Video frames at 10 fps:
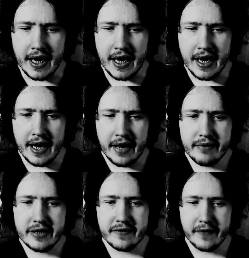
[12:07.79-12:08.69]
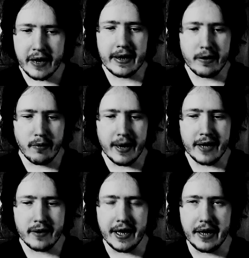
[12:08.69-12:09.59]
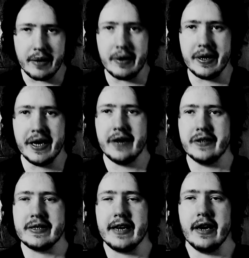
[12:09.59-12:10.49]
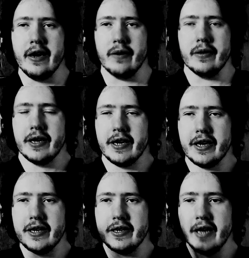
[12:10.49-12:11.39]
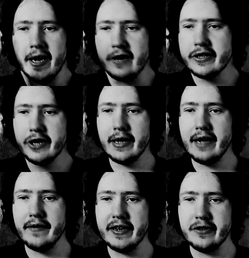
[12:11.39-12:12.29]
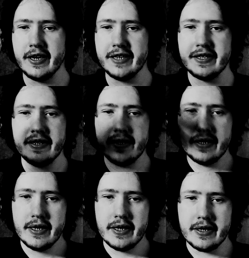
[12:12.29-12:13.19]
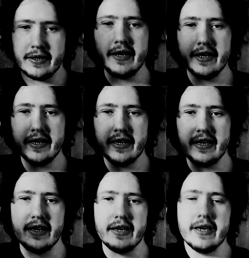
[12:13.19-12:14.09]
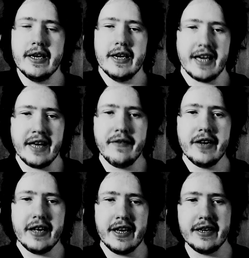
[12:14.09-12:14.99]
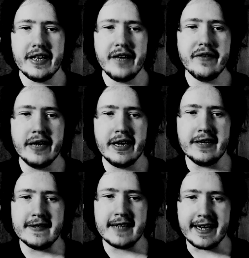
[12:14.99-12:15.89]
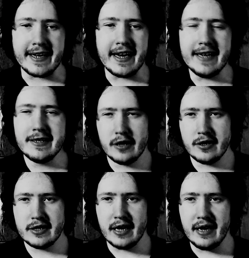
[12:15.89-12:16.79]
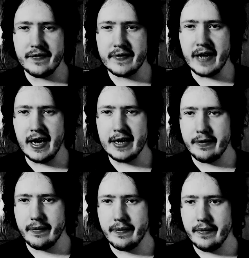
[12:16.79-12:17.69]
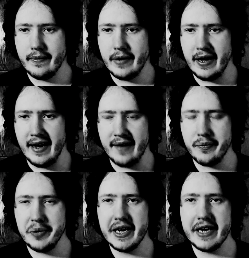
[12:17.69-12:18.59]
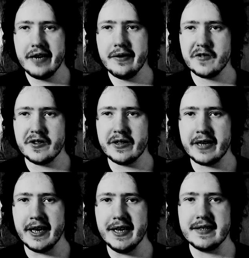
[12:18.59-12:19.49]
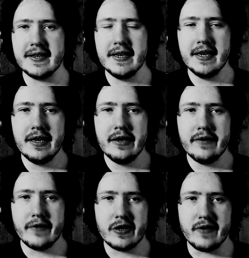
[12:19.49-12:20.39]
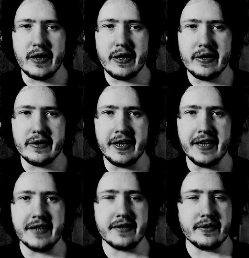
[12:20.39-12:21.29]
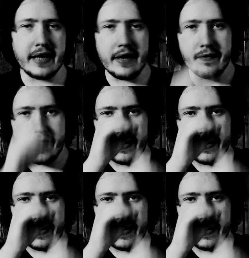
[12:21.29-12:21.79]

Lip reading: it was very quickly, it's oh, here's your love interest, da-da-da-da-da. Even then, it's it kind of starts off kind of off-putting, because, first of all, he's looking through